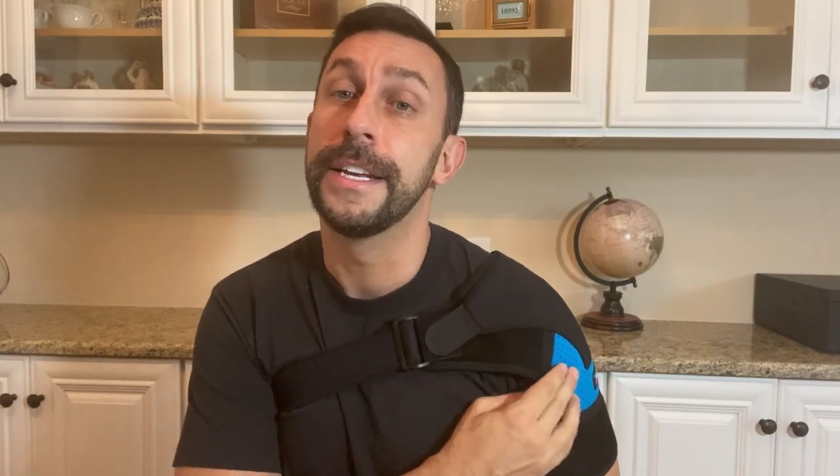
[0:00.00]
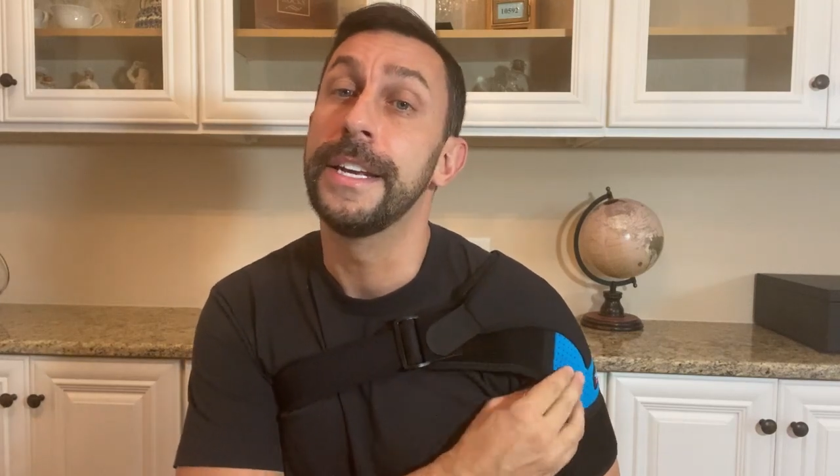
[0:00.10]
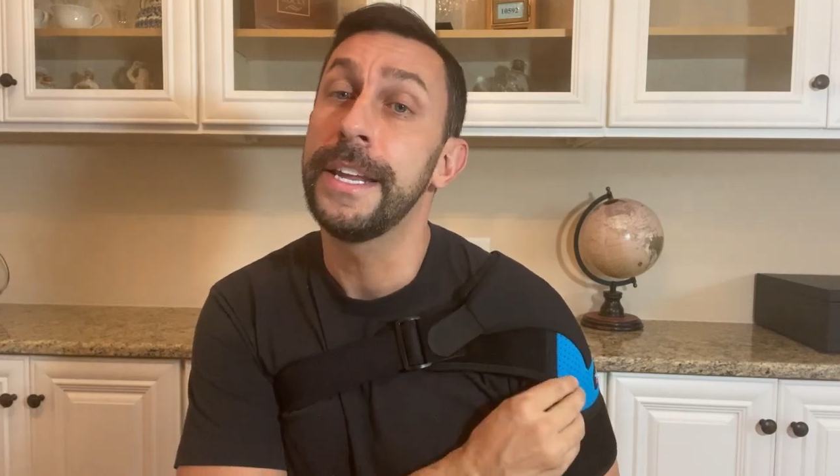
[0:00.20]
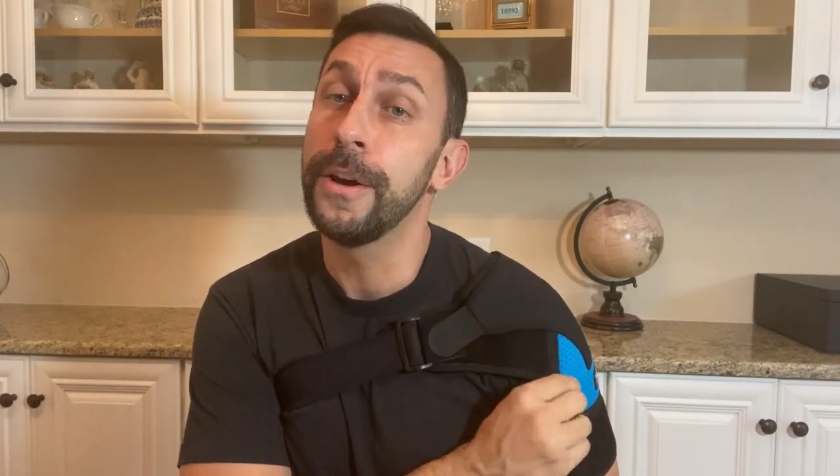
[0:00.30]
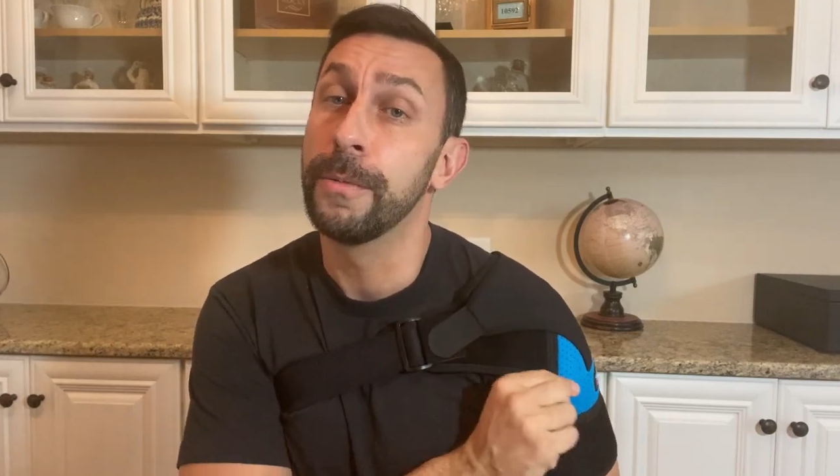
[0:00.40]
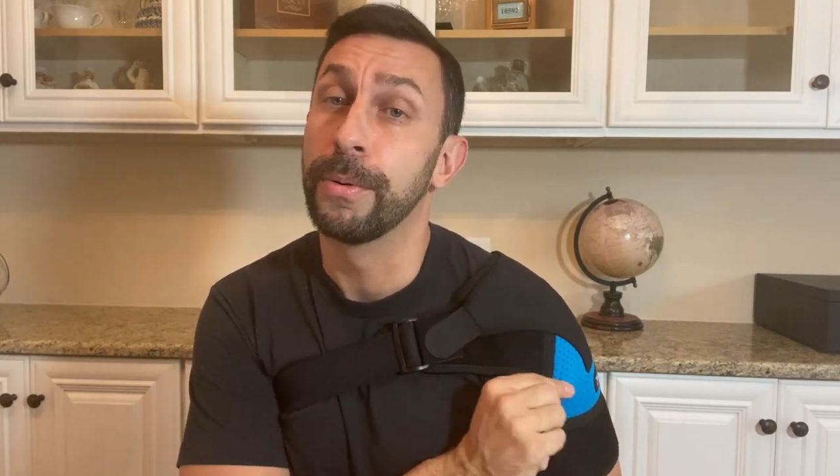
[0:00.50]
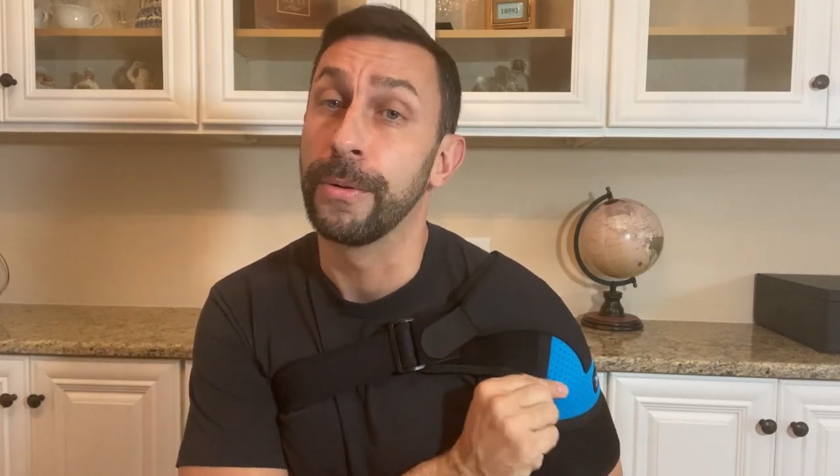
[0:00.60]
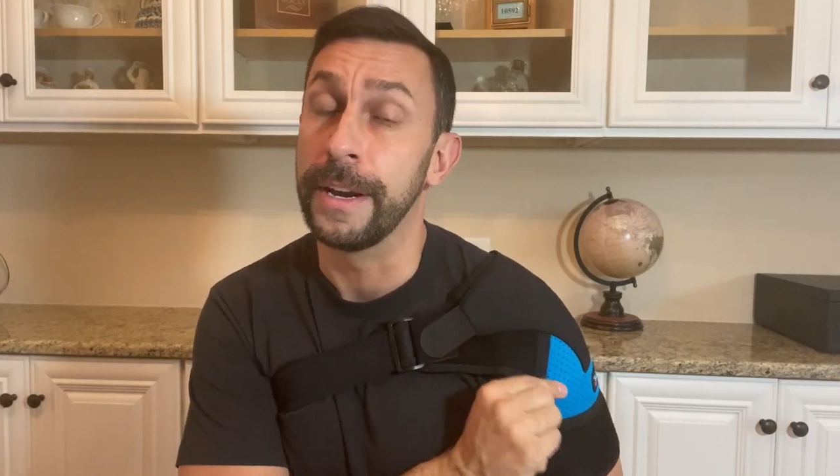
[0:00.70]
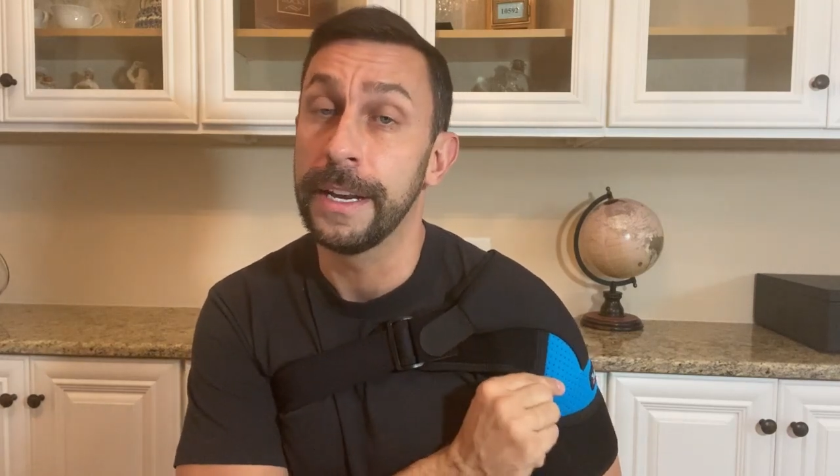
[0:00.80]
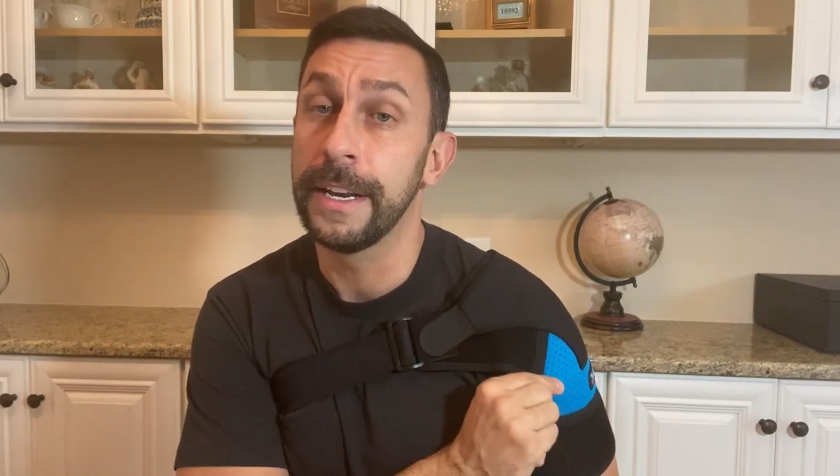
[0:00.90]

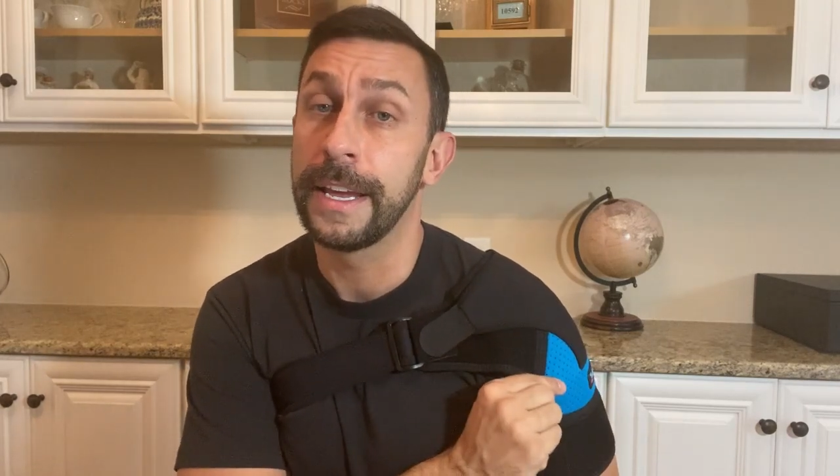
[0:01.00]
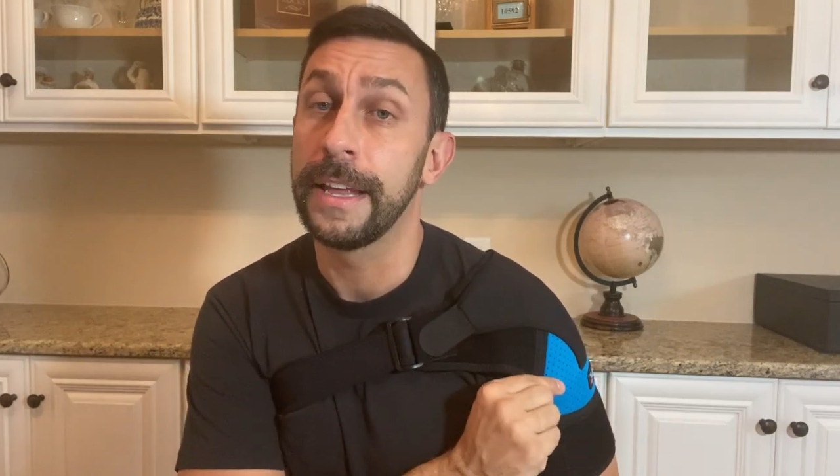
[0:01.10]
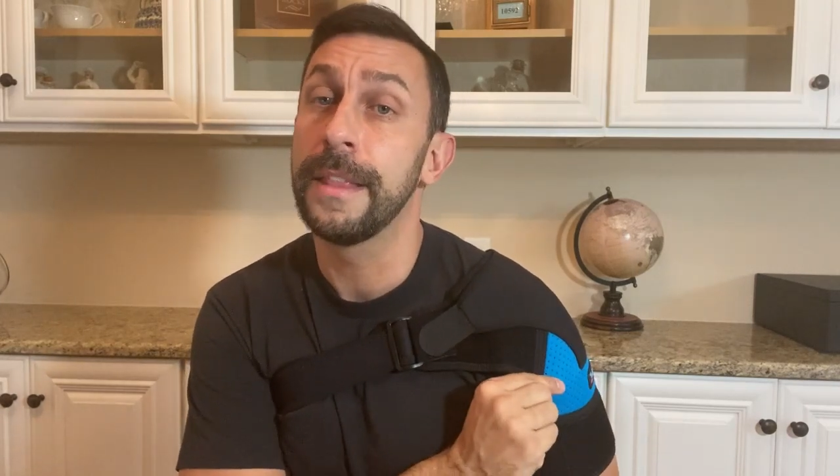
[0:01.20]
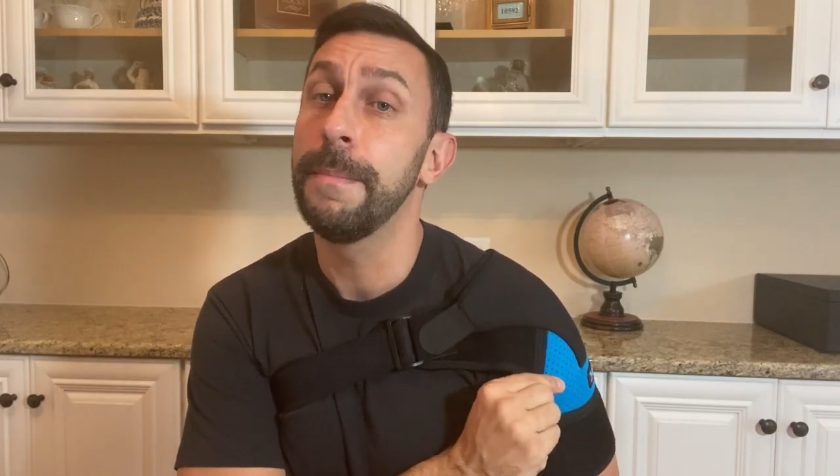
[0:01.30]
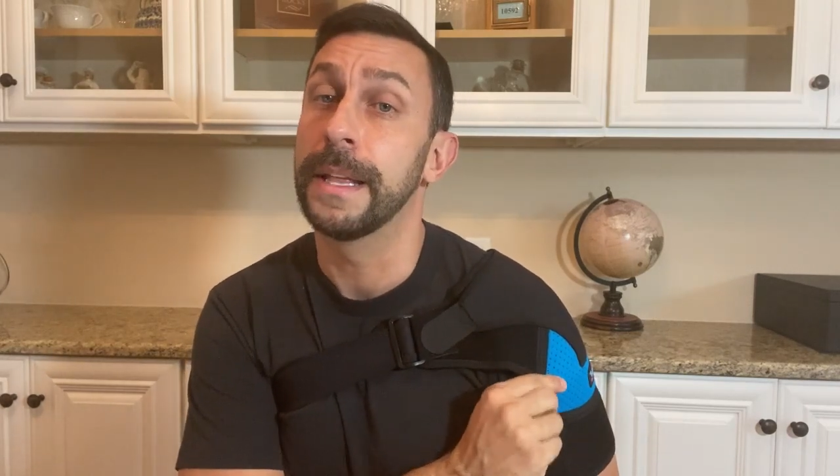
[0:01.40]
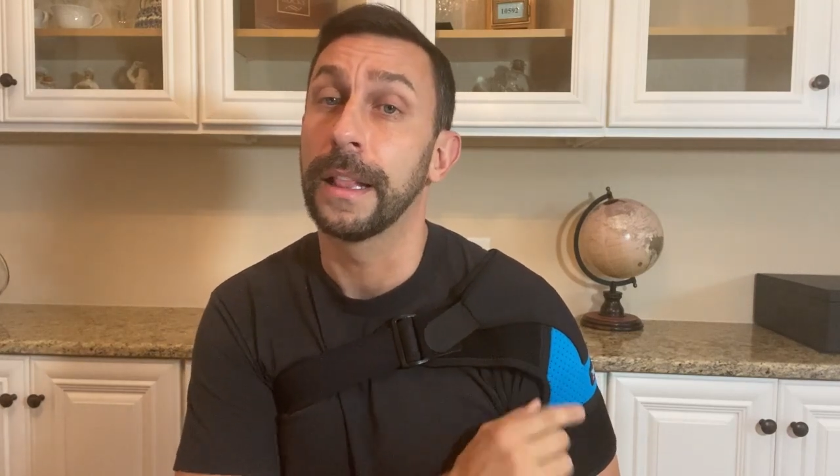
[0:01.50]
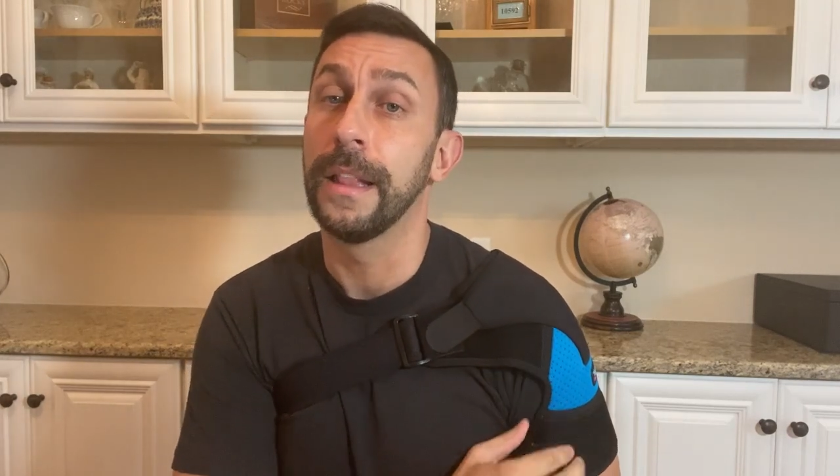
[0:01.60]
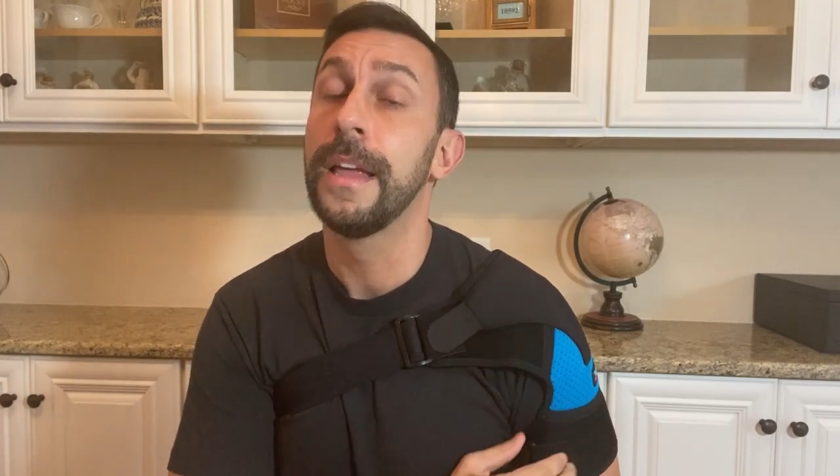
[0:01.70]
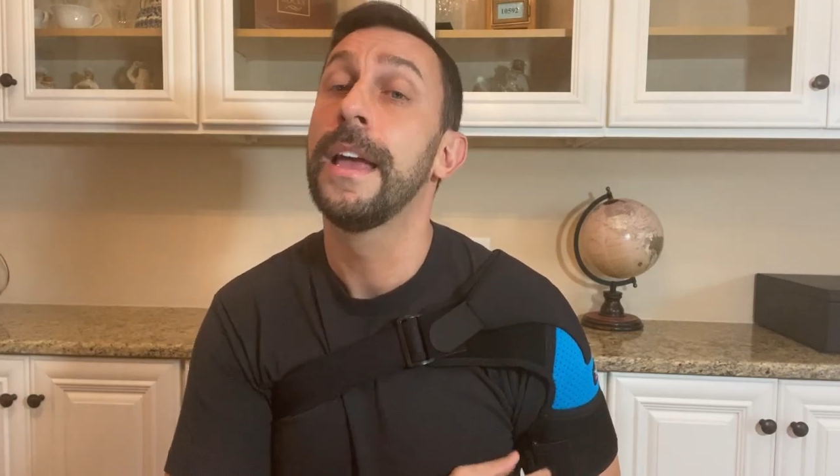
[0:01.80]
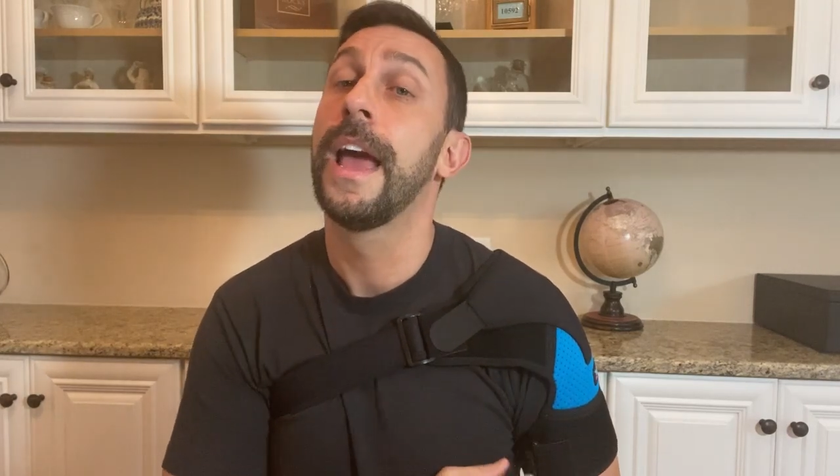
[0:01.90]
neoprene in the middle,